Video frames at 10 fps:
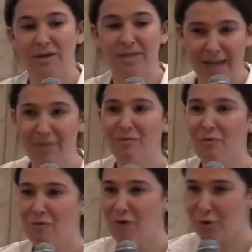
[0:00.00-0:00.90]
same
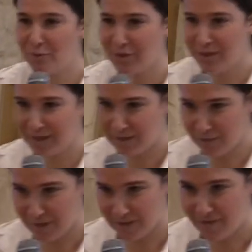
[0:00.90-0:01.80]
vulnerabilities
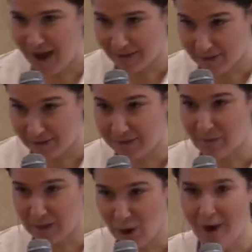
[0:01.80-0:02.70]
and risk factors
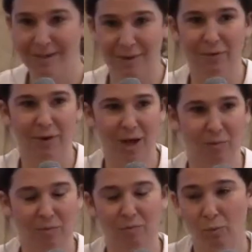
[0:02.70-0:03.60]
that we talked about for young